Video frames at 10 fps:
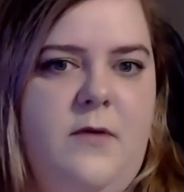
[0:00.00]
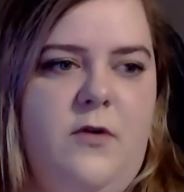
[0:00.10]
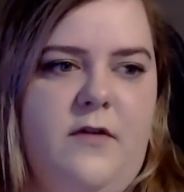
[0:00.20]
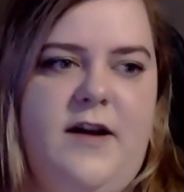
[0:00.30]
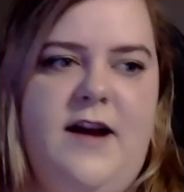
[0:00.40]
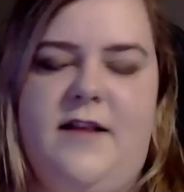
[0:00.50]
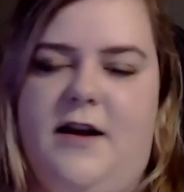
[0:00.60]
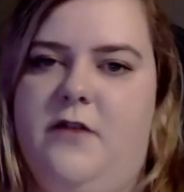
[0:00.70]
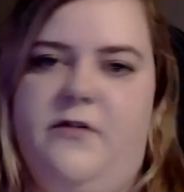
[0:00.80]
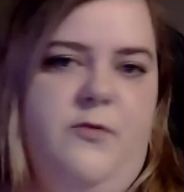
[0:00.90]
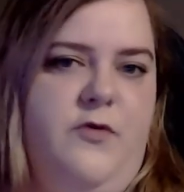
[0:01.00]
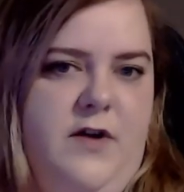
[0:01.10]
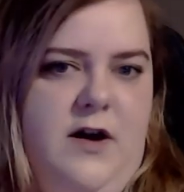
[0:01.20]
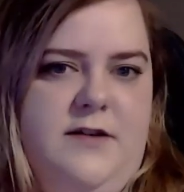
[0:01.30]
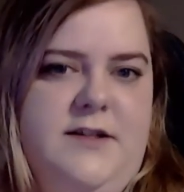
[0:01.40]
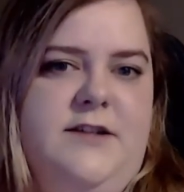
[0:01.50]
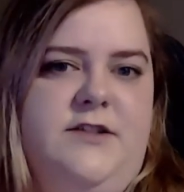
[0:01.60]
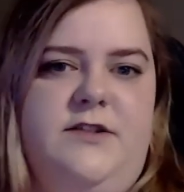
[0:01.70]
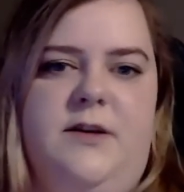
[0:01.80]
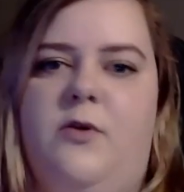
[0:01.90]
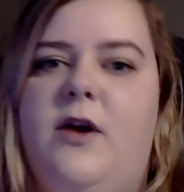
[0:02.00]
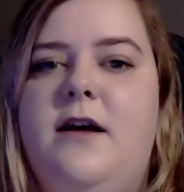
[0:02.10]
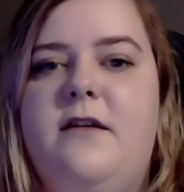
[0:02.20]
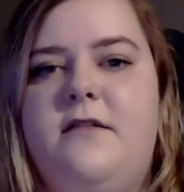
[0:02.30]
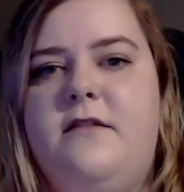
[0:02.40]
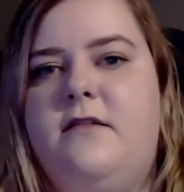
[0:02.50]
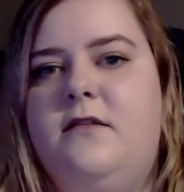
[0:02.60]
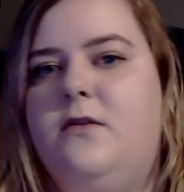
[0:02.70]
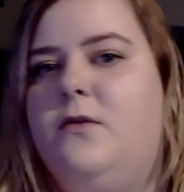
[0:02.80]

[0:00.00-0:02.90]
Worst case, I can always move the content to somewhere else